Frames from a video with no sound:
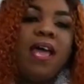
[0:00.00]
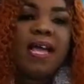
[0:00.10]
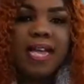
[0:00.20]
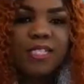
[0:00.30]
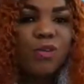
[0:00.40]
I
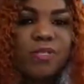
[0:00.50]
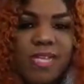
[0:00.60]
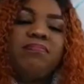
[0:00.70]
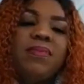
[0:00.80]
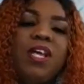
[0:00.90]
can't do
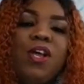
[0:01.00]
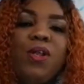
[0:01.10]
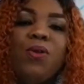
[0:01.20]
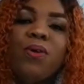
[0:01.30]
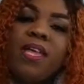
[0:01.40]
without
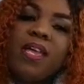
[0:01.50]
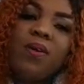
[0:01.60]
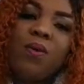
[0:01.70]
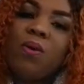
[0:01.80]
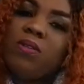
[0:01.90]
looking
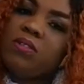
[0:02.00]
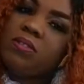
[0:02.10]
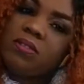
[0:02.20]
good,